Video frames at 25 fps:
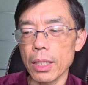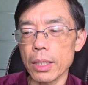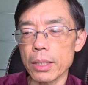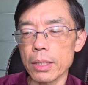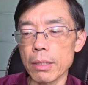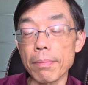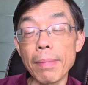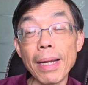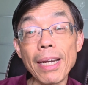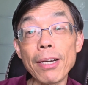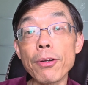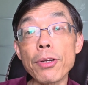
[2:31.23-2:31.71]

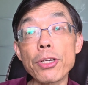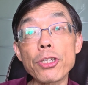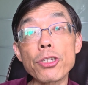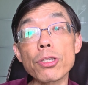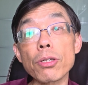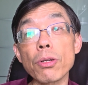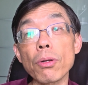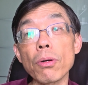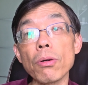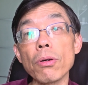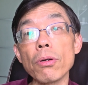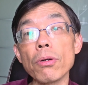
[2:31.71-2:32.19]
marriage
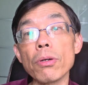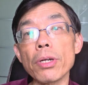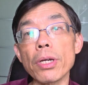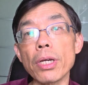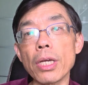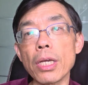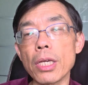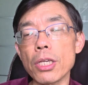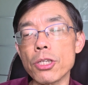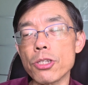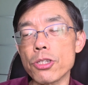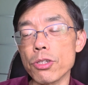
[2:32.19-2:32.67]
law,
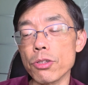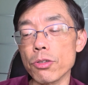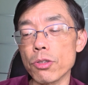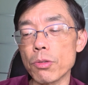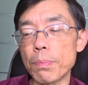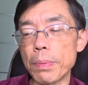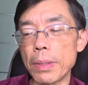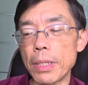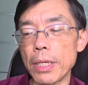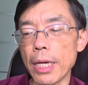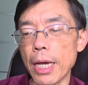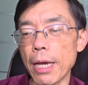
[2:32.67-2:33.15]
it should
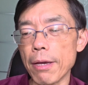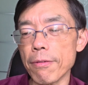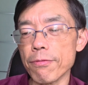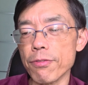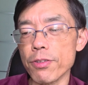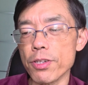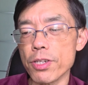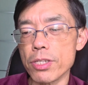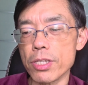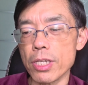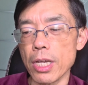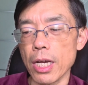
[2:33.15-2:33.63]
be
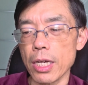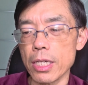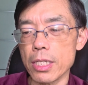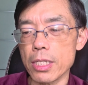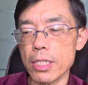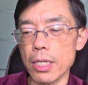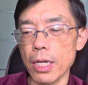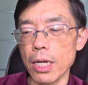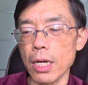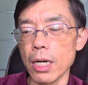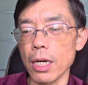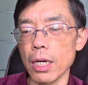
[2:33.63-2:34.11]

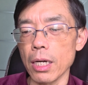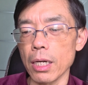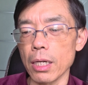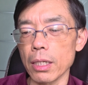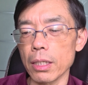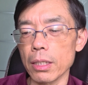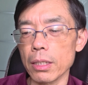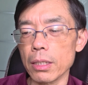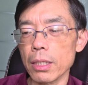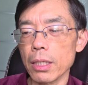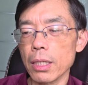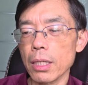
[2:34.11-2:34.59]
emphasized
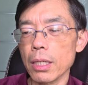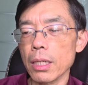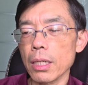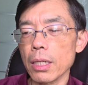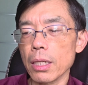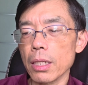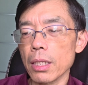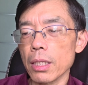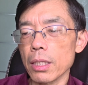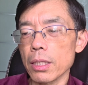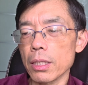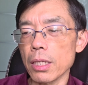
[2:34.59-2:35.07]
on
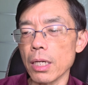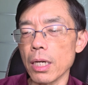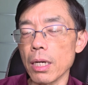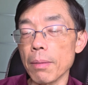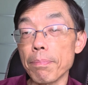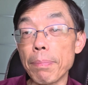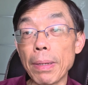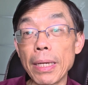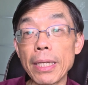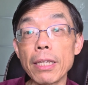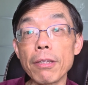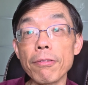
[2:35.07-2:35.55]
the
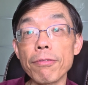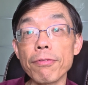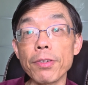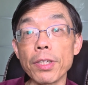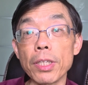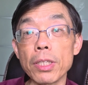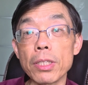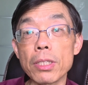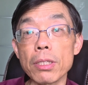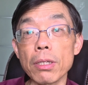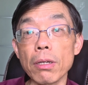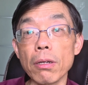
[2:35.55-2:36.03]

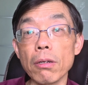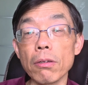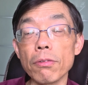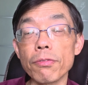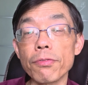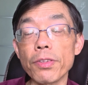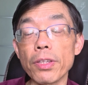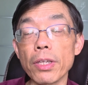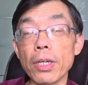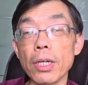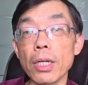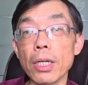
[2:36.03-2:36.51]
benefit
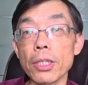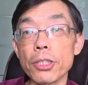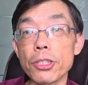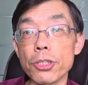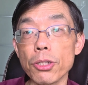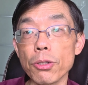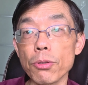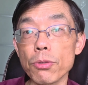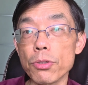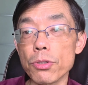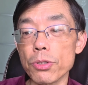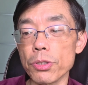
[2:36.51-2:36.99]
of the
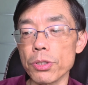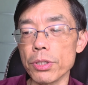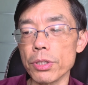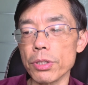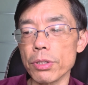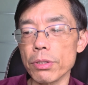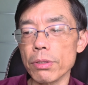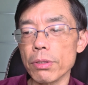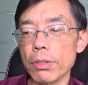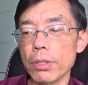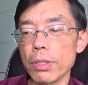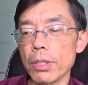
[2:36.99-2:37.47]

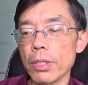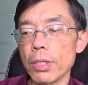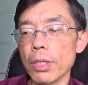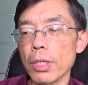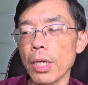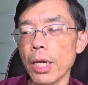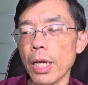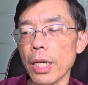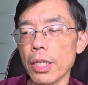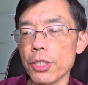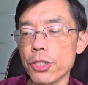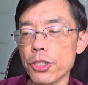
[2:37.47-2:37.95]
children,
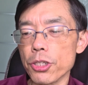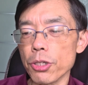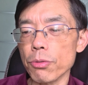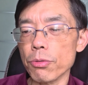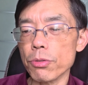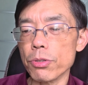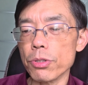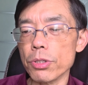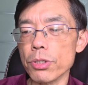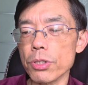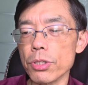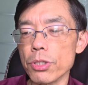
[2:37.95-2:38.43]
and
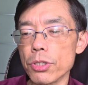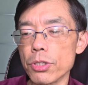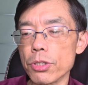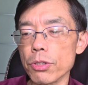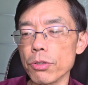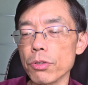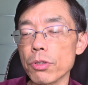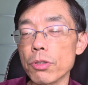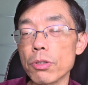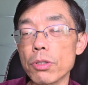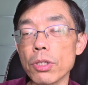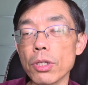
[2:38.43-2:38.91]
children
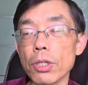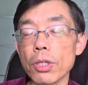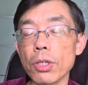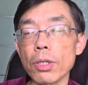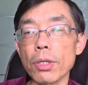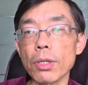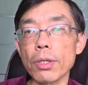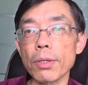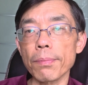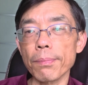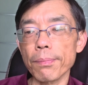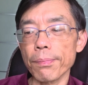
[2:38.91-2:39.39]
should
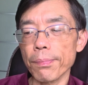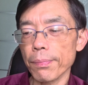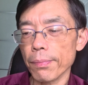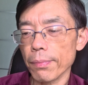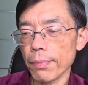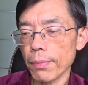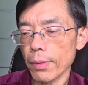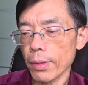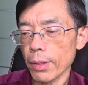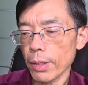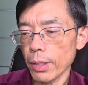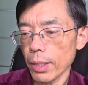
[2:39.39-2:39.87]

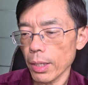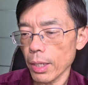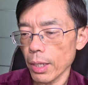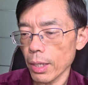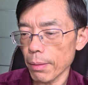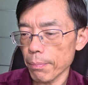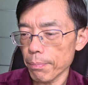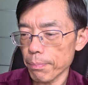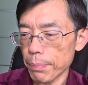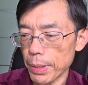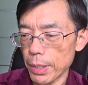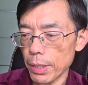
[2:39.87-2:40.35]

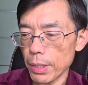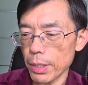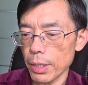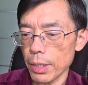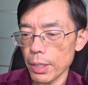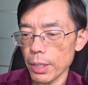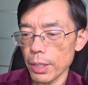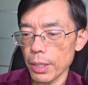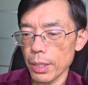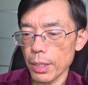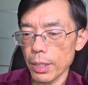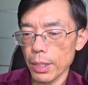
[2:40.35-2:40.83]

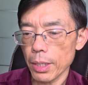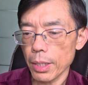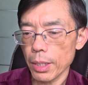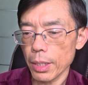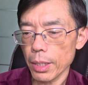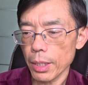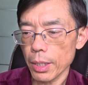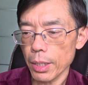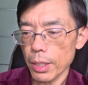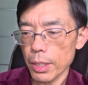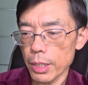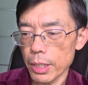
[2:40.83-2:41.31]
be
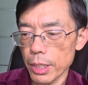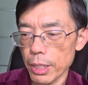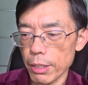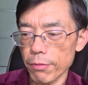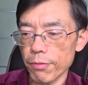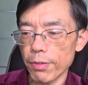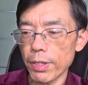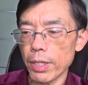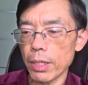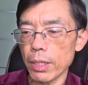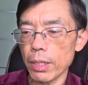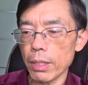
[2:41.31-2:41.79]

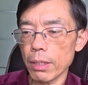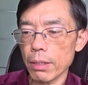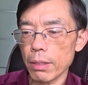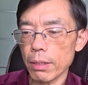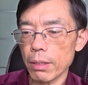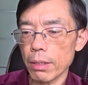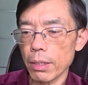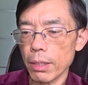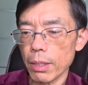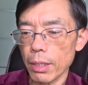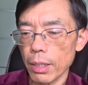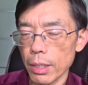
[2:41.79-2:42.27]

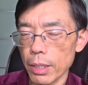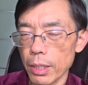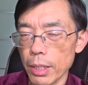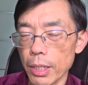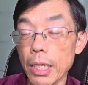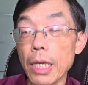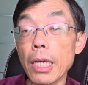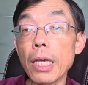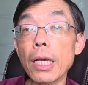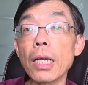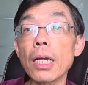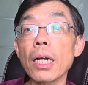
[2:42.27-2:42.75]
living
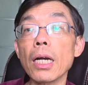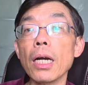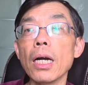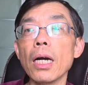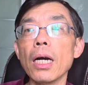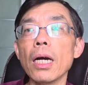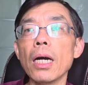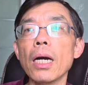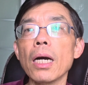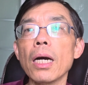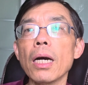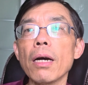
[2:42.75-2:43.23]
in
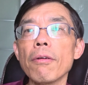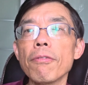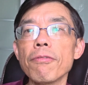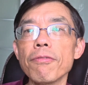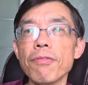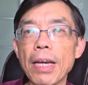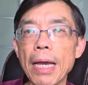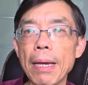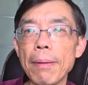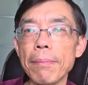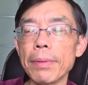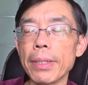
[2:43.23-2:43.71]
a
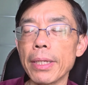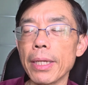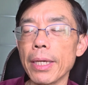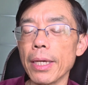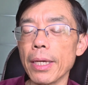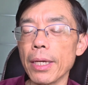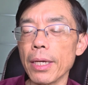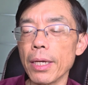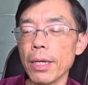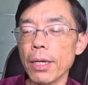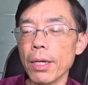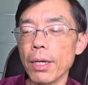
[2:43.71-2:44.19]

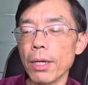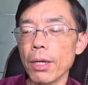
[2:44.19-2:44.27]
family